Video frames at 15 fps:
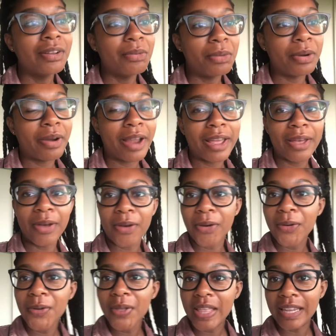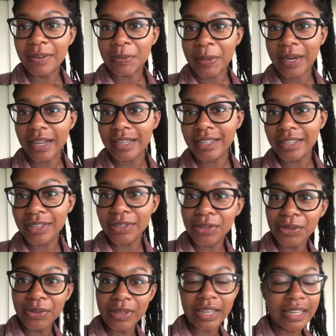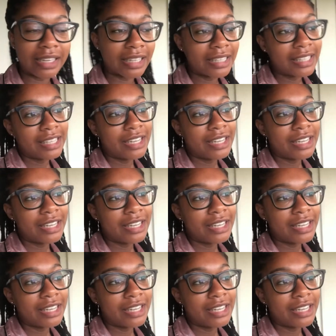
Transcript: where I go and what I do and